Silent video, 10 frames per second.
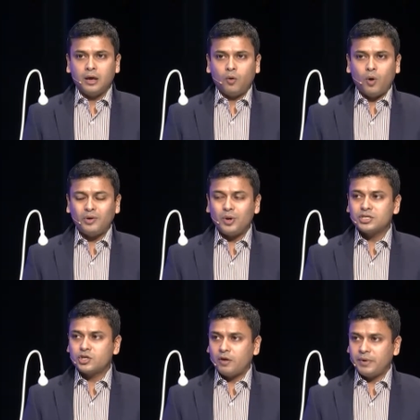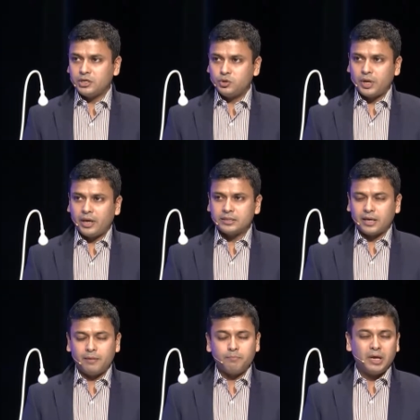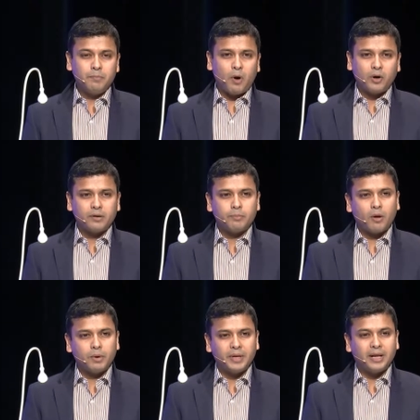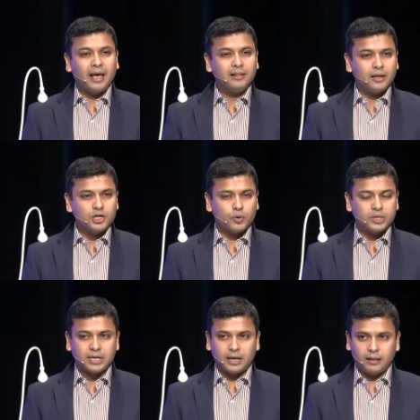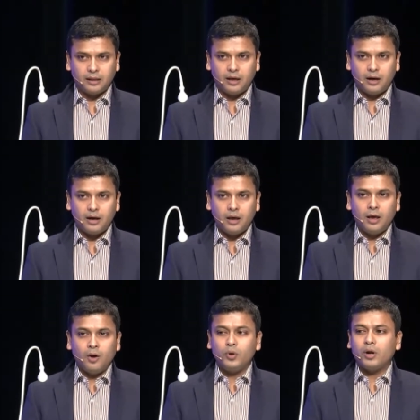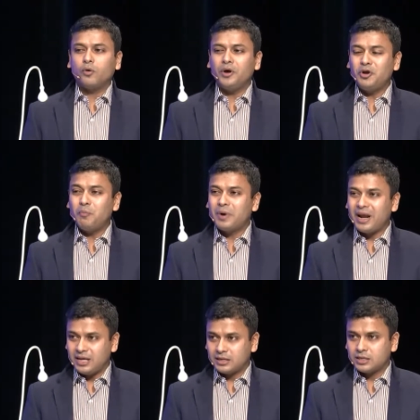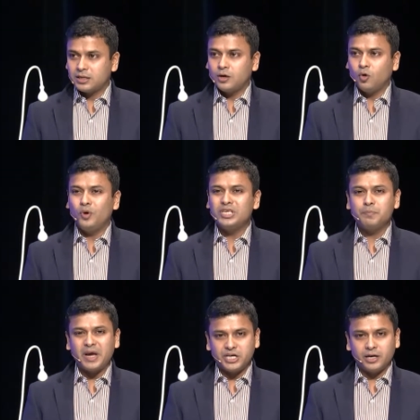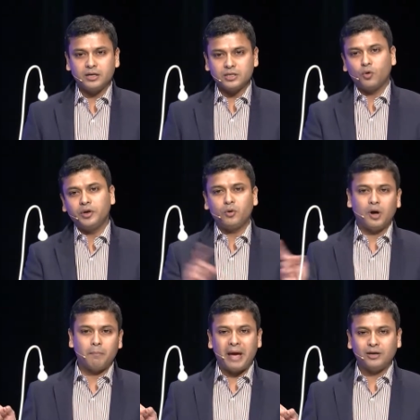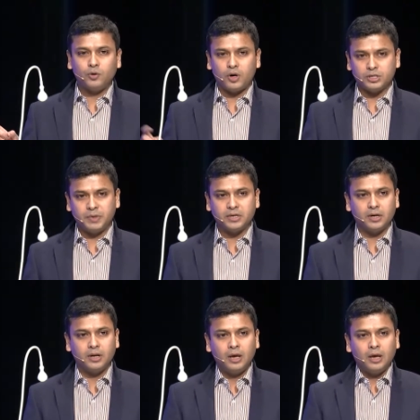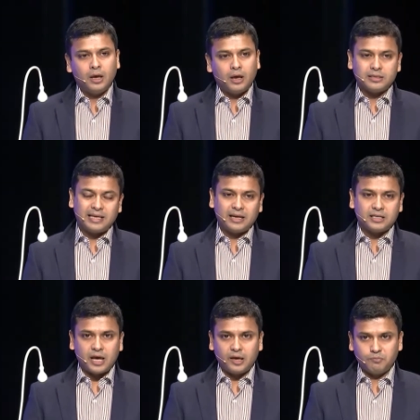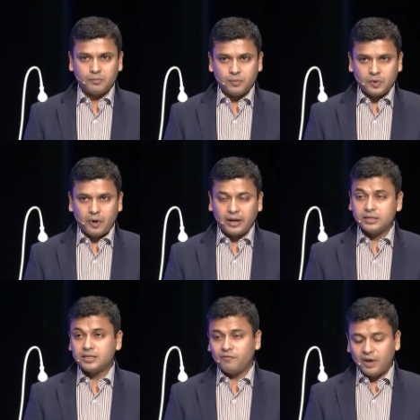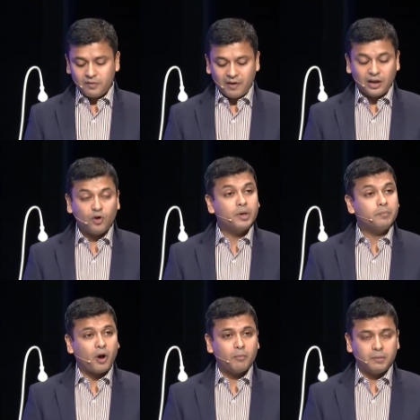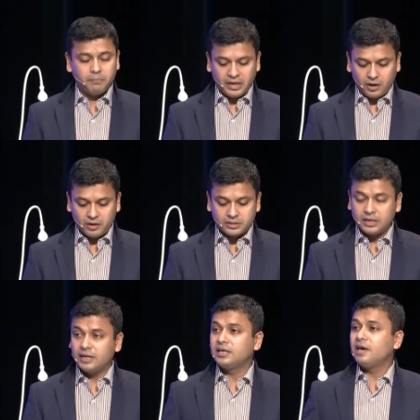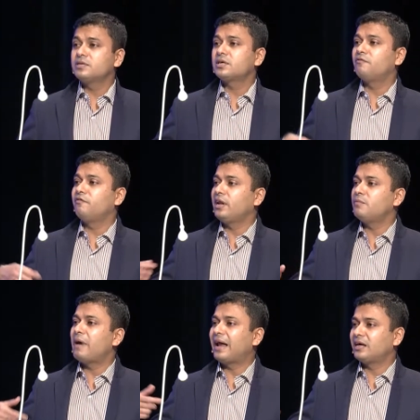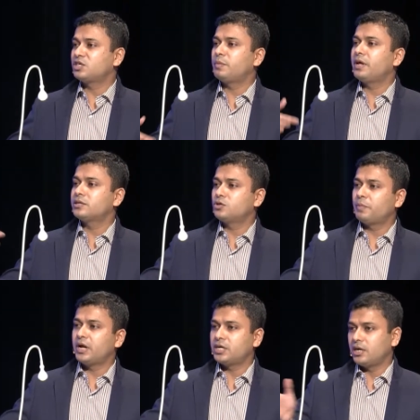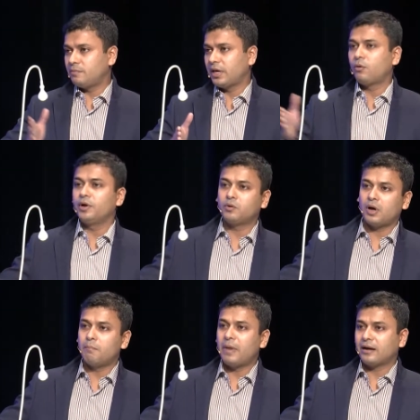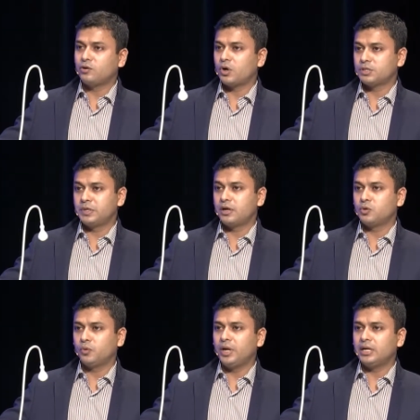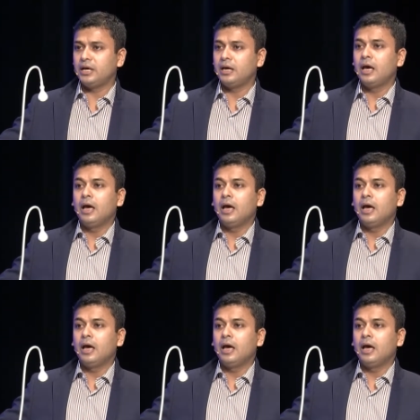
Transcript: What we are solving today is an important problem in health insurance and healthcare. We are going to predict which patient is going to come back to hospital a second time, right? It's a very valuable problem because it gives a very bad experience to patient if they're going to come back to hospital too quickly.